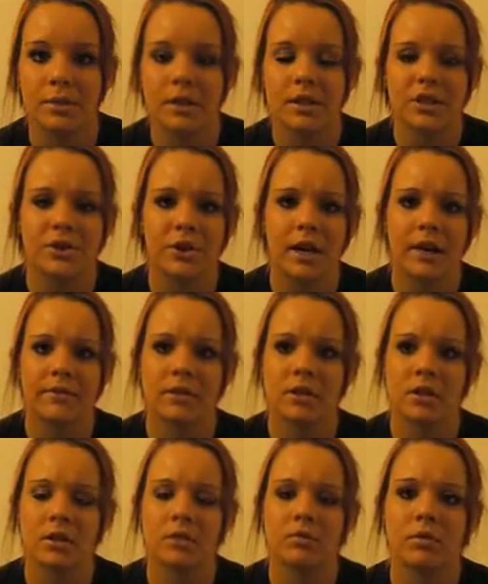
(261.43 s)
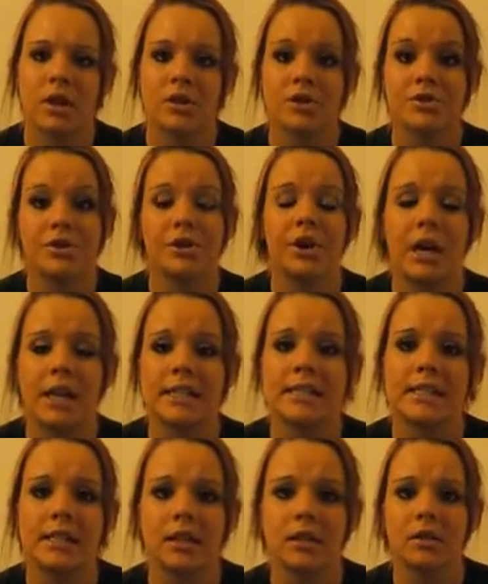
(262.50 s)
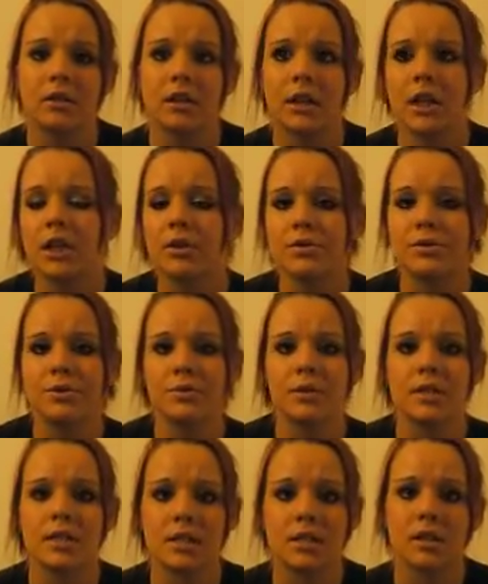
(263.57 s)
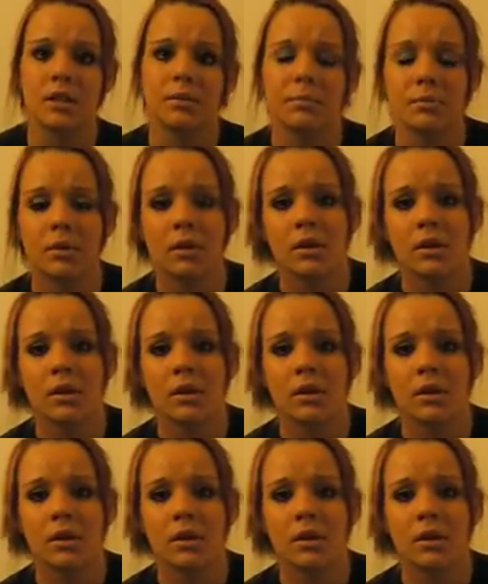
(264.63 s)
Suites, and you have to register your ID, and it goes through a system